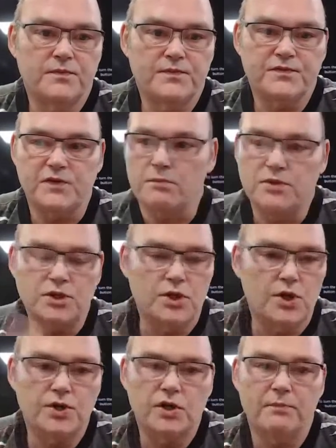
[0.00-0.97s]
from
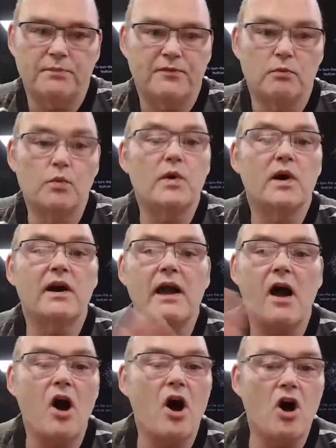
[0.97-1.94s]
Europe,
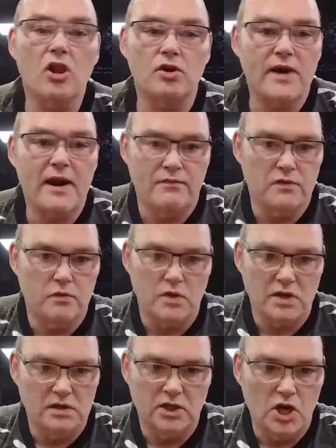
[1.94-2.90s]
all around the
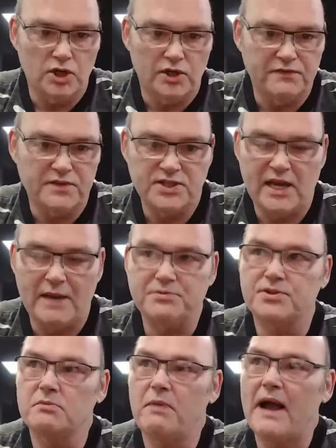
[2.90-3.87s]
world, all different types
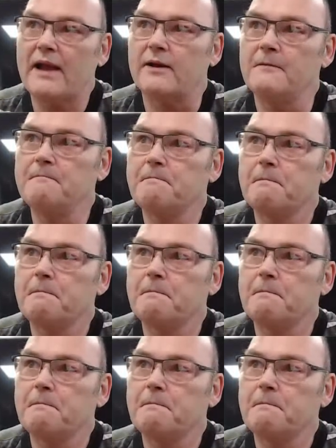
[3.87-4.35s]
of tobacco.